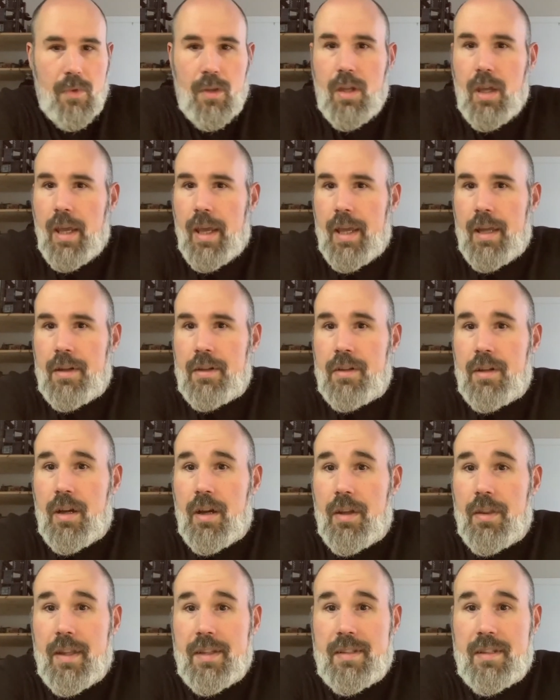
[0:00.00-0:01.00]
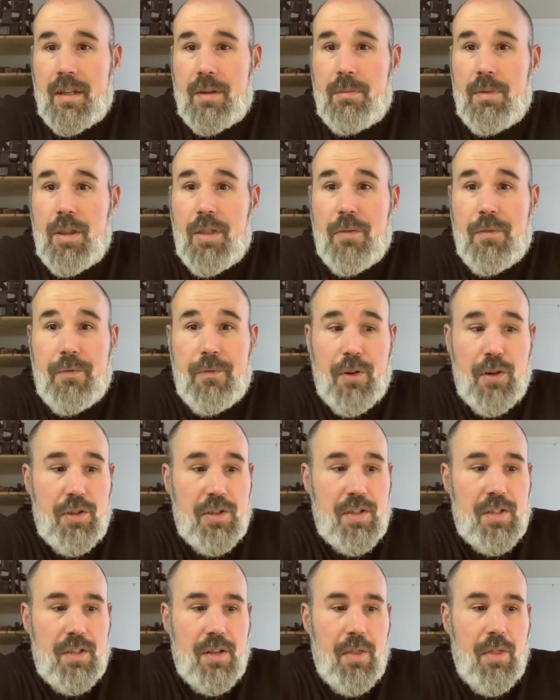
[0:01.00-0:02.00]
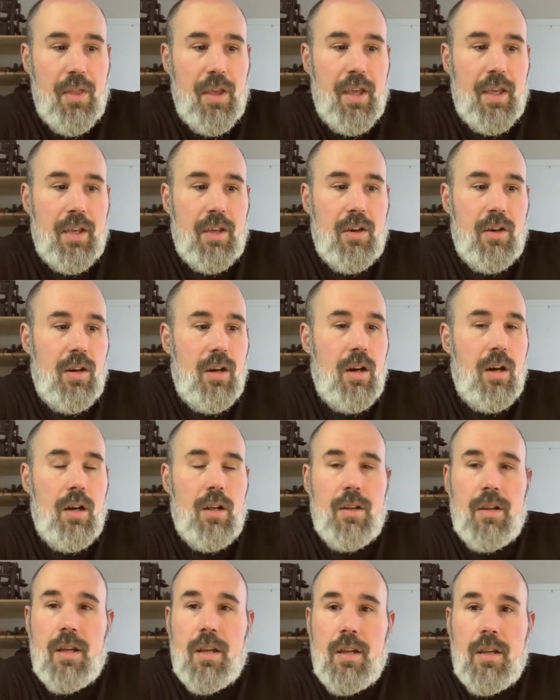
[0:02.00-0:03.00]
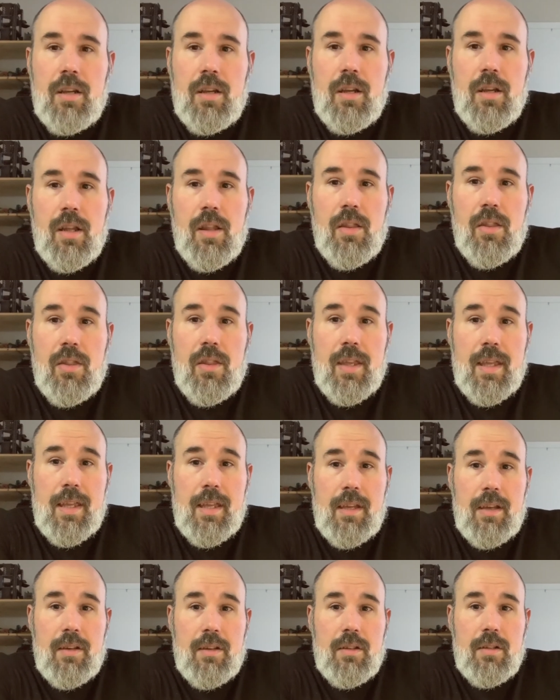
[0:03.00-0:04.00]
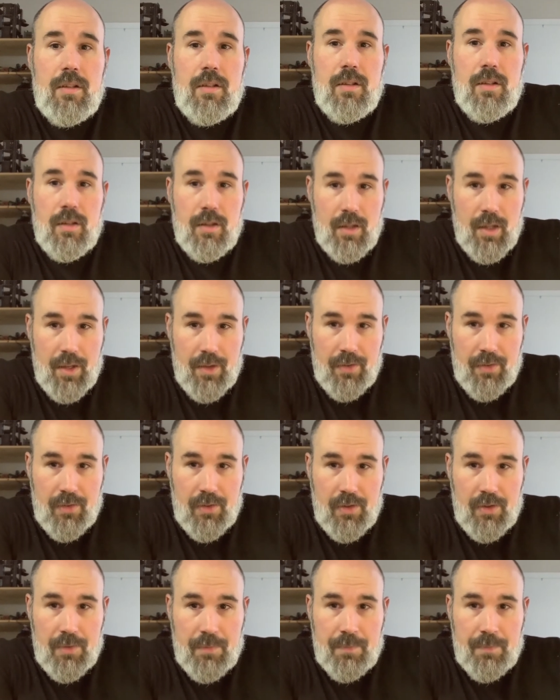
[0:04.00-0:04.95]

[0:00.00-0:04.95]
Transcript: And that's going to be the first thing on the list.